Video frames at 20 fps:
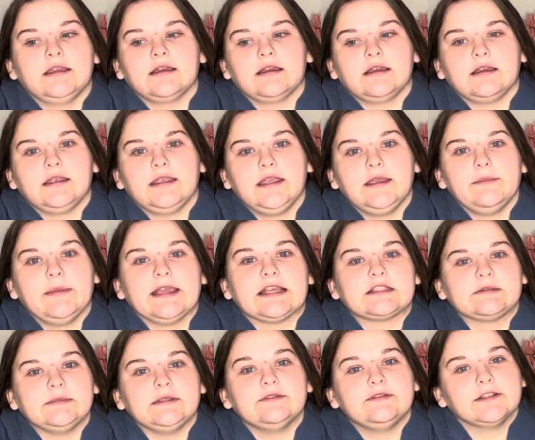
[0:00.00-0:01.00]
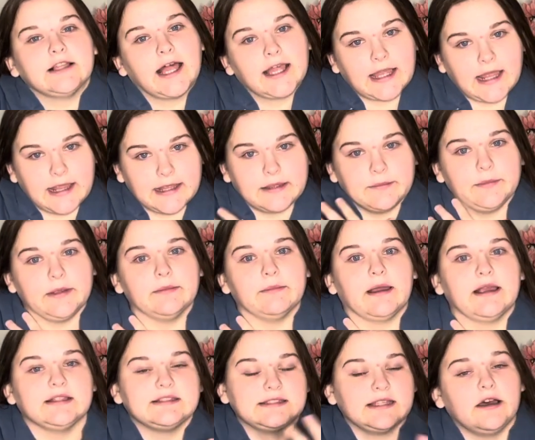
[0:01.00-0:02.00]
he makes me feel like I can be
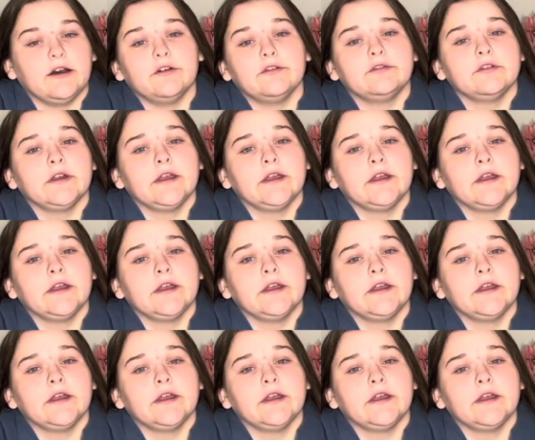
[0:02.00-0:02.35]
myself